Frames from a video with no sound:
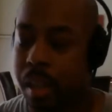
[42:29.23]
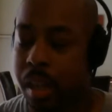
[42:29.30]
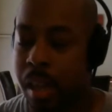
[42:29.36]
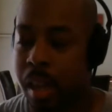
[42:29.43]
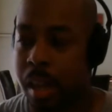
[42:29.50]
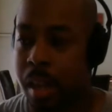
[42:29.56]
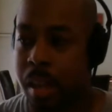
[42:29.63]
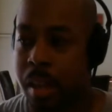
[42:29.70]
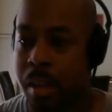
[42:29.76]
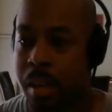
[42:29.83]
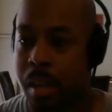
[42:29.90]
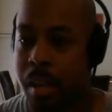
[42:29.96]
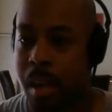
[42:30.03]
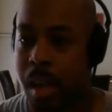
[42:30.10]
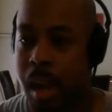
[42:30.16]
and
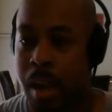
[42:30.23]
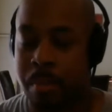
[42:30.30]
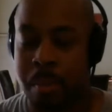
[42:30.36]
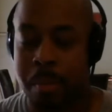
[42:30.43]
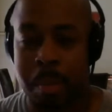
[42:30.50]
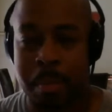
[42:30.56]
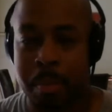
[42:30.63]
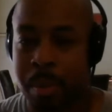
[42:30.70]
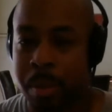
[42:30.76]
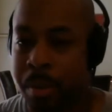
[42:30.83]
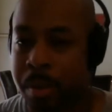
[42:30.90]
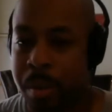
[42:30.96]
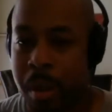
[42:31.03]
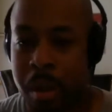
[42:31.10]
I remember